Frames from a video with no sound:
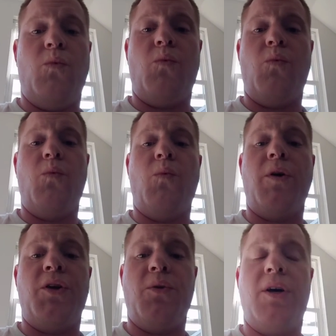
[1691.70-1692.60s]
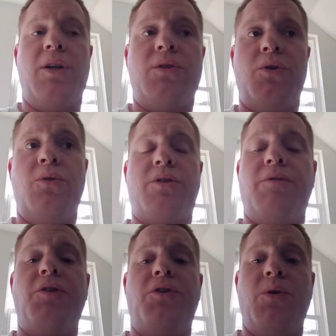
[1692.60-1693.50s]
What are you going to lose if you
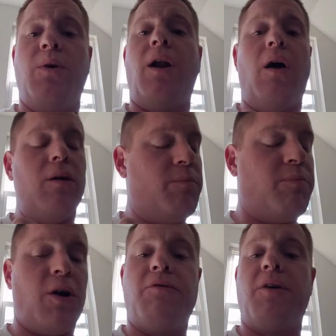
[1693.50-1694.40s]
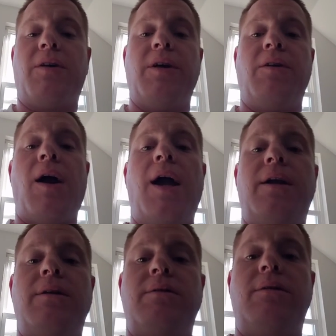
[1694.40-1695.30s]
do it perfectly right
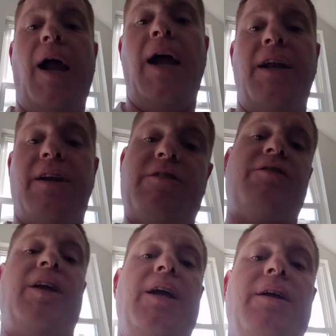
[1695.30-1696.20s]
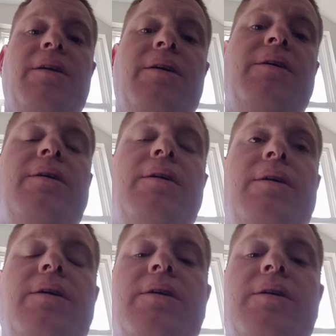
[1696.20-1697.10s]
and exceed
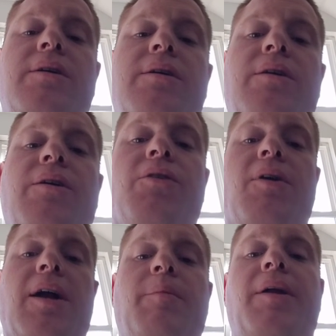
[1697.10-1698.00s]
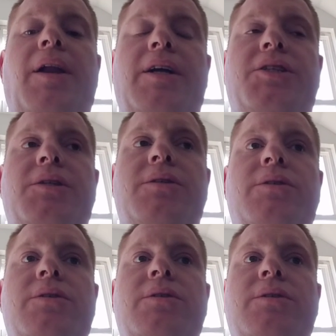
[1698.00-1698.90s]
the recommendations?
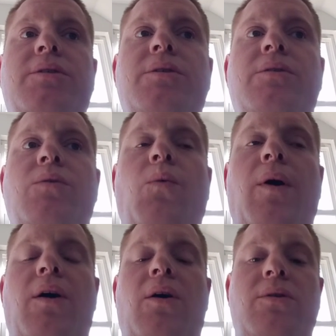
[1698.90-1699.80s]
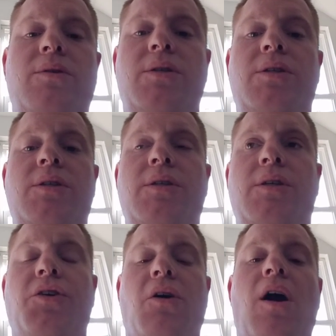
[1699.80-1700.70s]
Well,
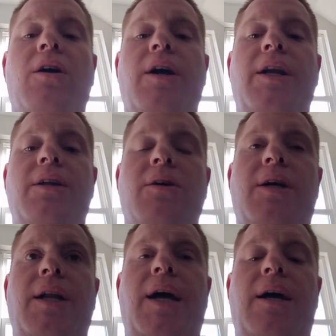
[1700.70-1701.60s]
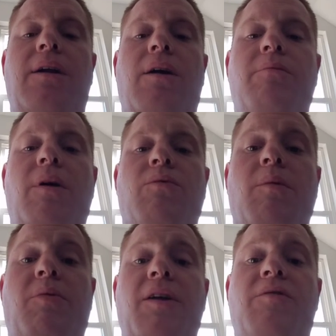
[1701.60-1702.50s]
you're already looking at a
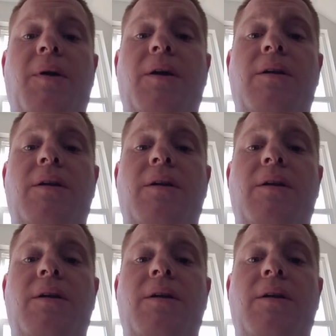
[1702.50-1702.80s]
replacement.